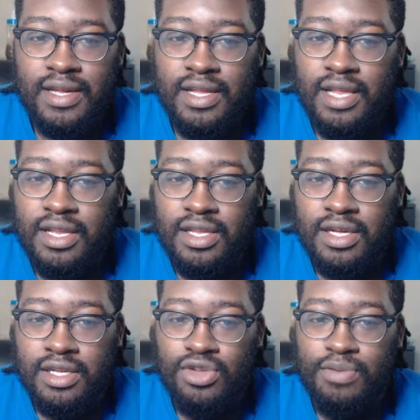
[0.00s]
He like,
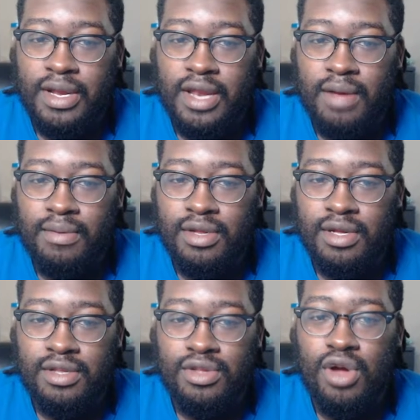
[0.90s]
look, you been out,
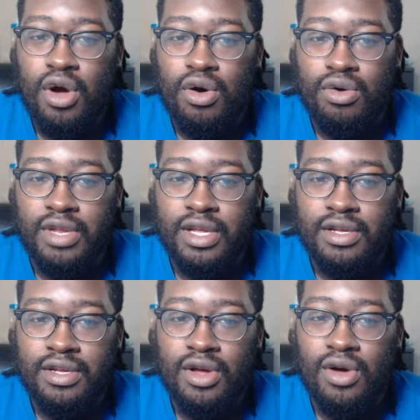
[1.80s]
look, go on,
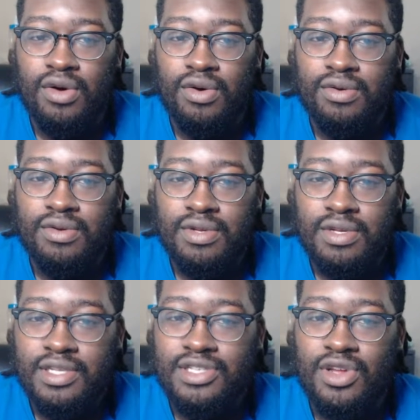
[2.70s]
nigga, go on.
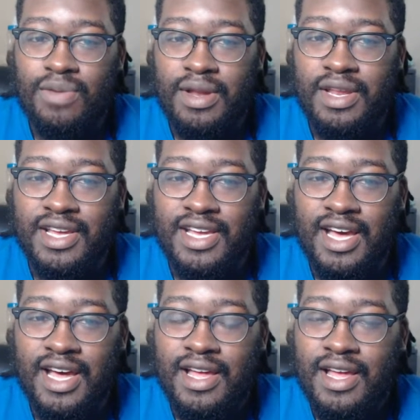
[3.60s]
He stole my nigga
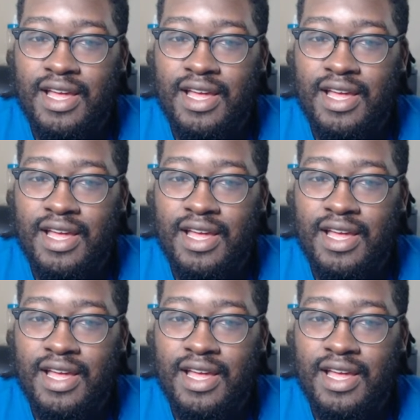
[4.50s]
cop.